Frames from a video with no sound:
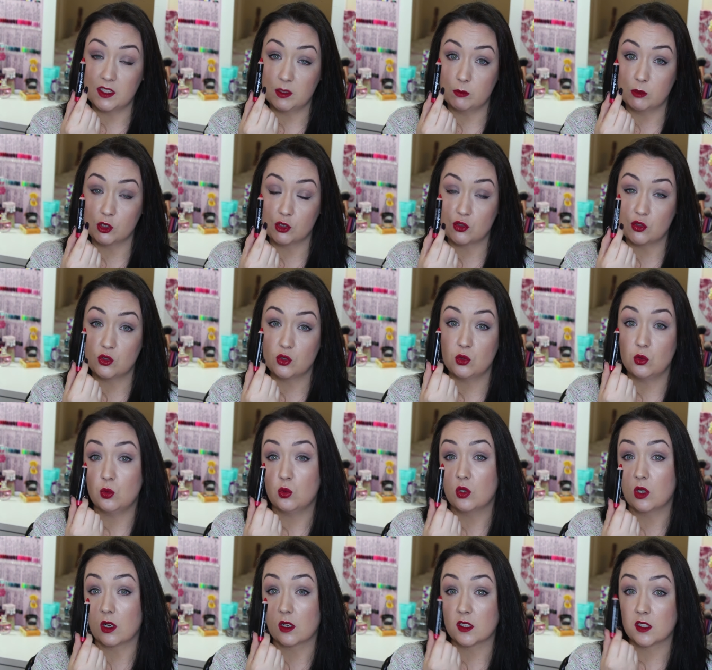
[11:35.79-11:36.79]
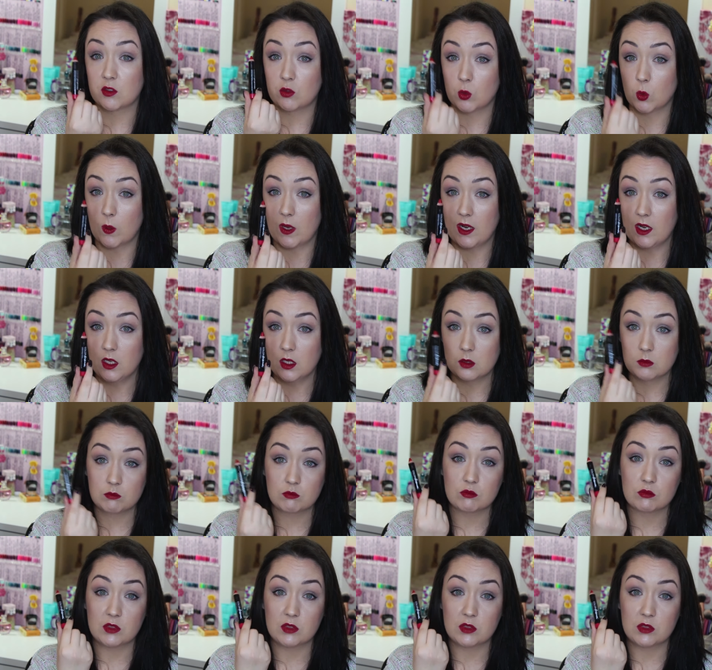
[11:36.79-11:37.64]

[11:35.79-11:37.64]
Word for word: similar to NARS Cruella.